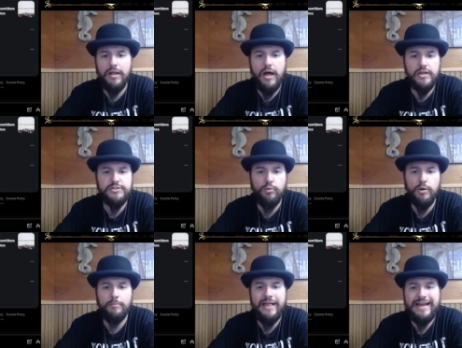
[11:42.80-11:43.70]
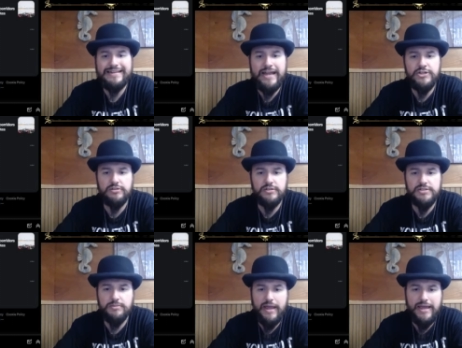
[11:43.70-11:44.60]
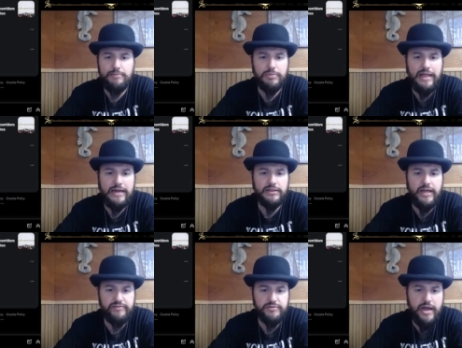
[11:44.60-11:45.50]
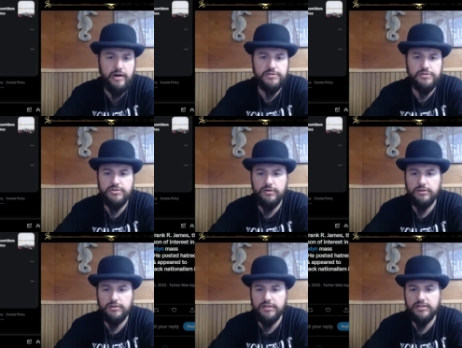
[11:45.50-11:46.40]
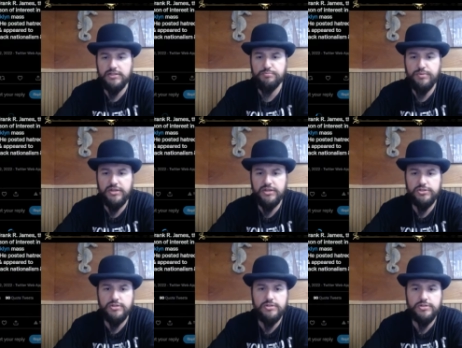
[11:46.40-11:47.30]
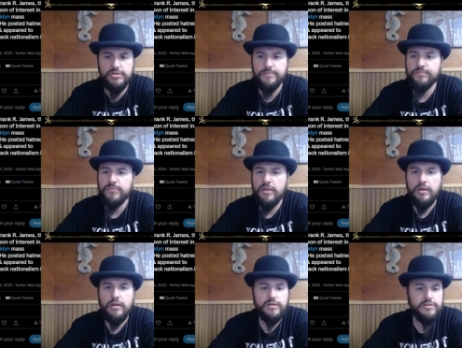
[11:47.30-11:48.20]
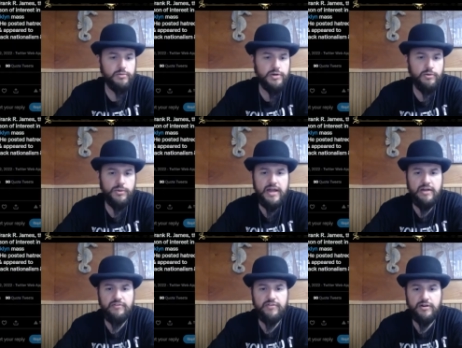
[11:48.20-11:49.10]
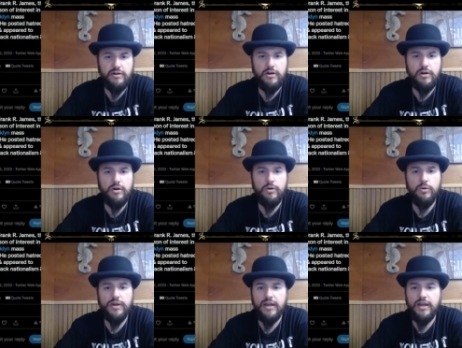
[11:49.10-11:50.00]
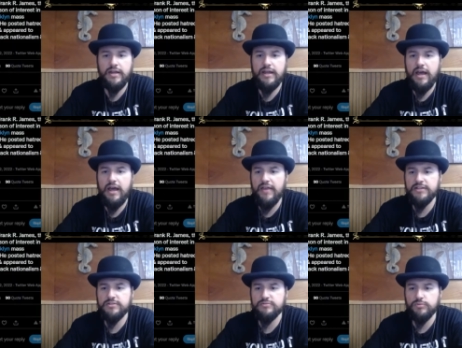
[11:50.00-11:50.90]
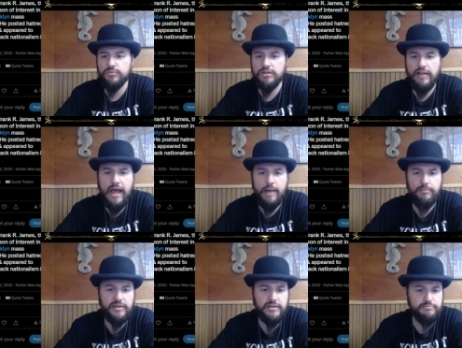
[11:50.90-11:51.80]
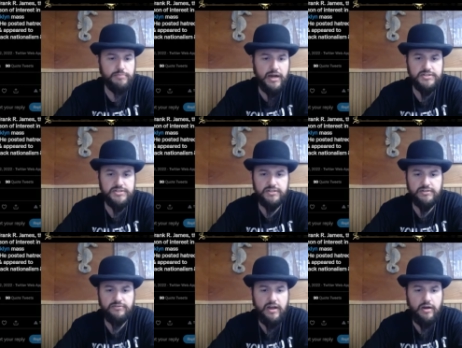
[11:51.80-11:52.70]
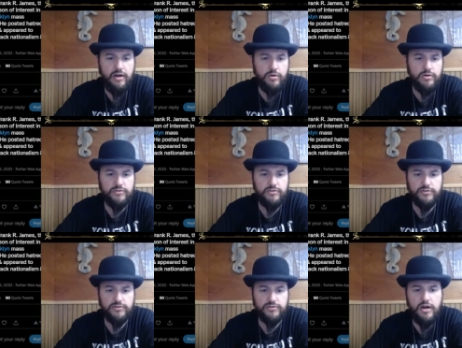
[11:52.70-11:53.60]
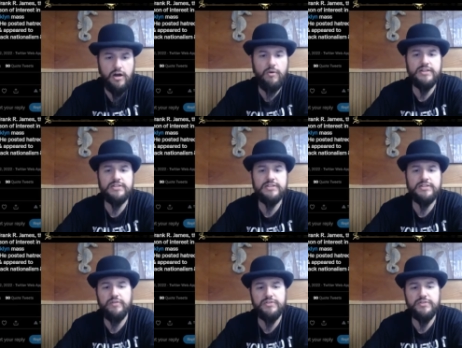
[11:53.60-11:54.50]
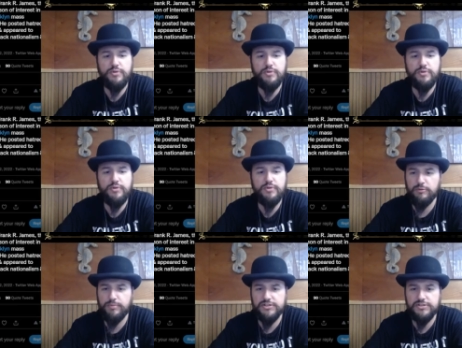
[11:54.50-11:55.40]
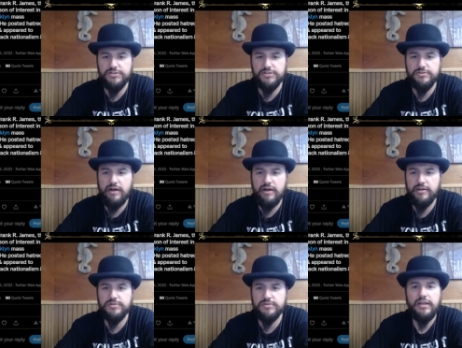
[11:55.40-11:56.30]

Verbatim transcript: uh, support black nationalism and Black Lives Matter. So let's go ahead and look at these pictures. So we know we have here. Okay, yeah, that's real happy and positive. How wonderful. Oh, and it's in one of his profile pictures. Wow, he was